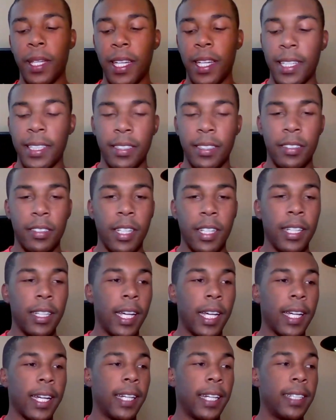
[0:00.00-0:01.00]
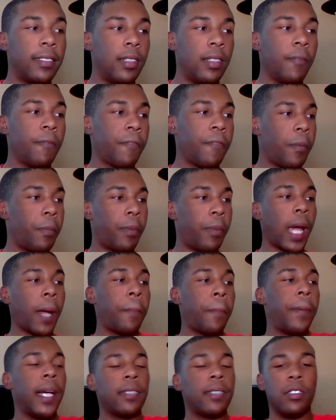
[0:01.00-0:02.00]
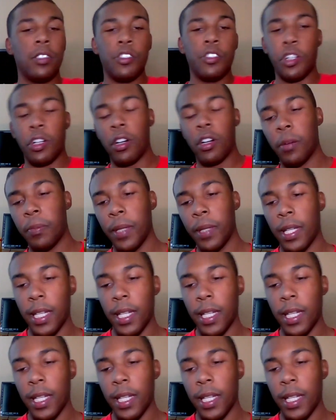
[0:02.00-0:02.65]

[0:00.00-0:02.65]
because it's not like I simp for Breck Bessinger